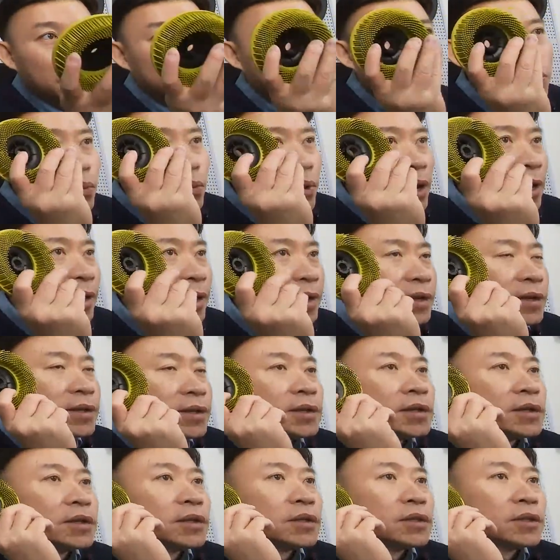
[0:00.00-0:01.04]
That's
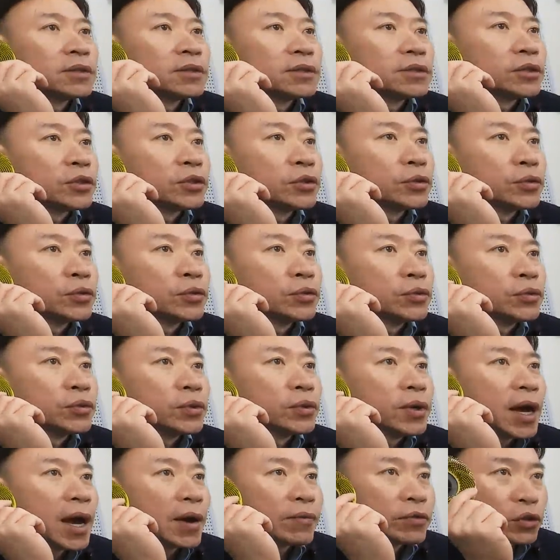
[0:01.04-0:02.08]
why
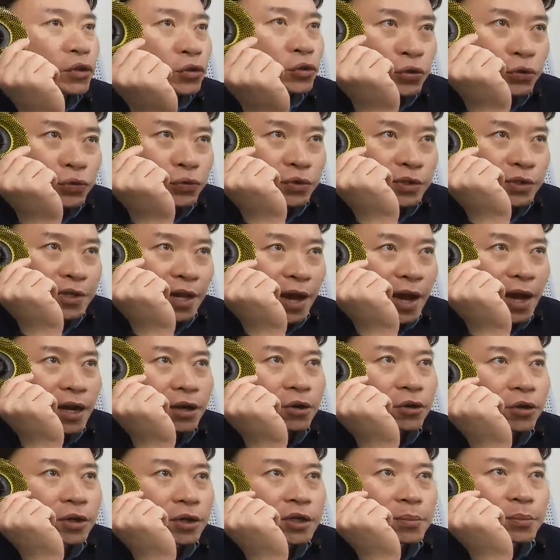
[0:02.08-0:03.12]
you have to choose the
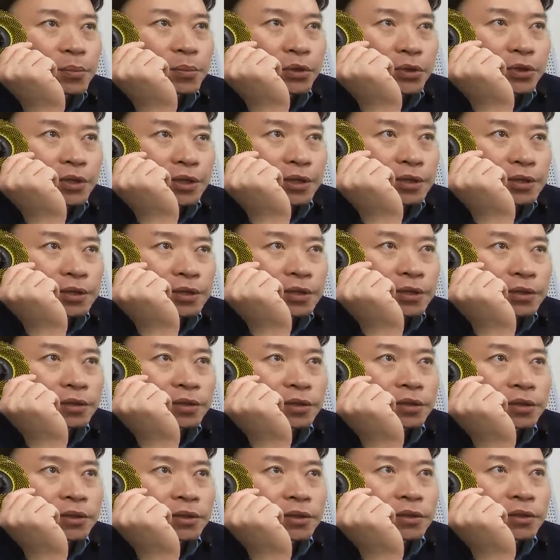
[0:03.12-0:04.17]
high quality product.